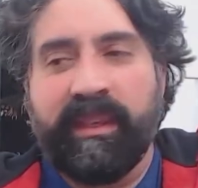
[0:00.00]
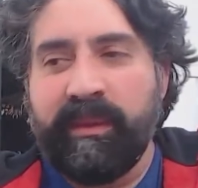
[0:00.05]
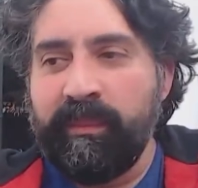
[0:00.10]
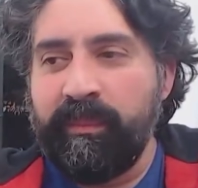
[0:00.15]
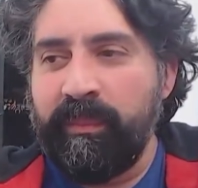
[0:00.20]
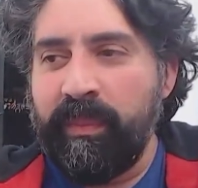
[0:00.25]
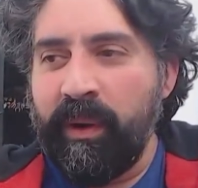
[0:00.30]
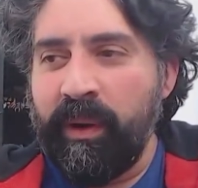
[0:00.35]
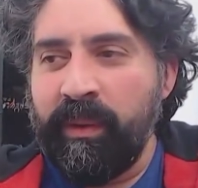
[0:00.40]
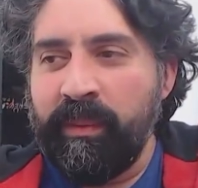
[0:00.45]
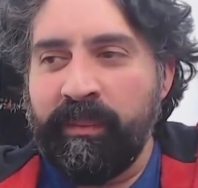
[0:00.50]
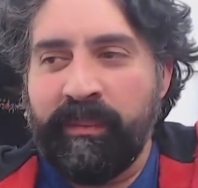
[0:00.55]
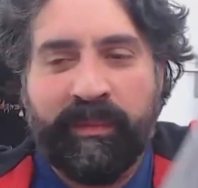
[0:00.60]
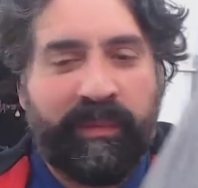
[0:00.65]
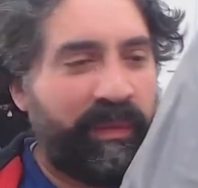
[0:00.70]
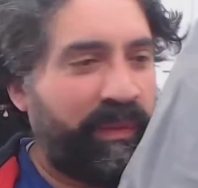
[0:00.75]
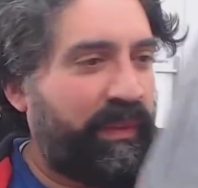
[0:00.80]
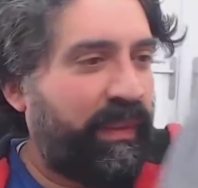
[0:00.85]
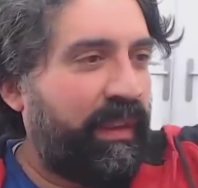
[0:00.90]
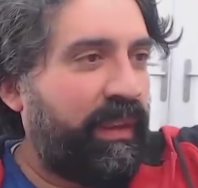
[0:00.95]

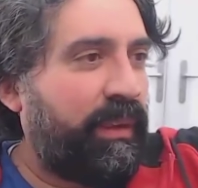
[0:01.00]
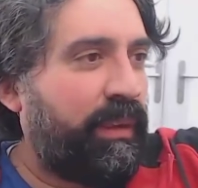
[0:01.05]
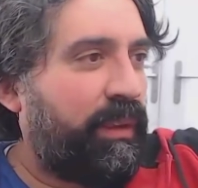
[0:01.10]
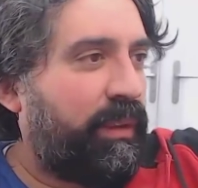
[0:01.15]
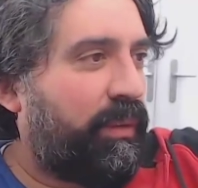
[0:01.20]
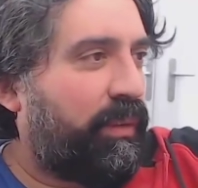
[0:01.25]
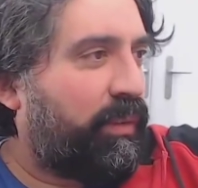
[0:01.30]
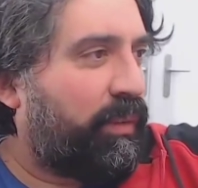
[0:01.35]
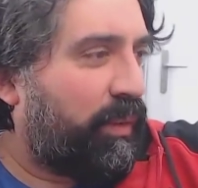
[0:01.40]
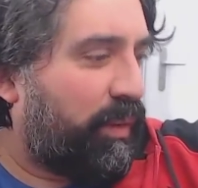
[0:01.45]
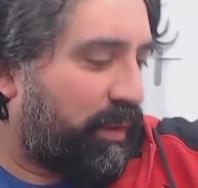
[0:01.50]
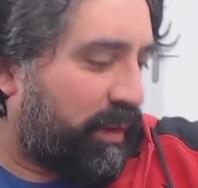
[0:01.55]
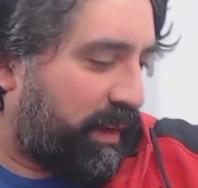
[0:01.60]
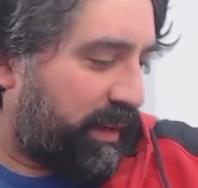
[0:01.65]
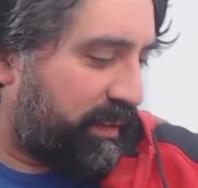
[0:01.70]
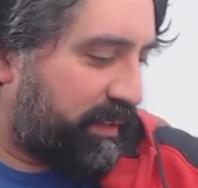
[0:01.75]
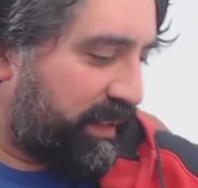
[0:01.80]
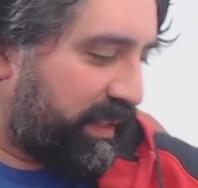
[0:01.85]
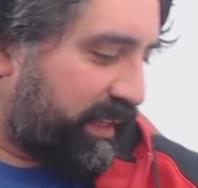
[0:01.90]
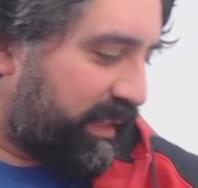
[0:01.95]
bottoms that you saw,
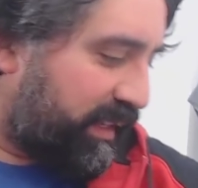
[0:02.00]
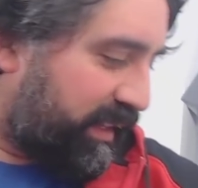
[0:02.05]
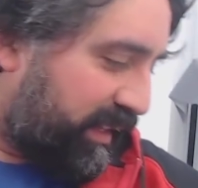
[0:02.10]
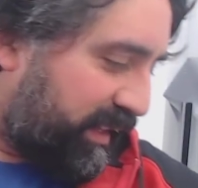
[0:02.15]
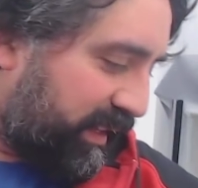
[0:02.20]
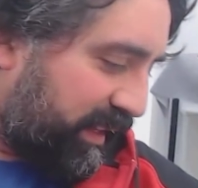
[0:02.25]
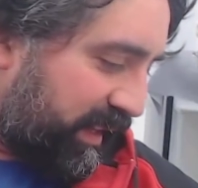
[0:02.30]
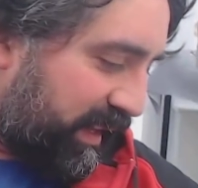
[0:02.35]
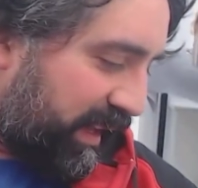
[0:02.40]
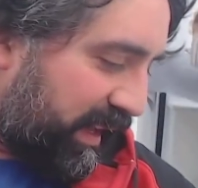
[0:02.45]
I think.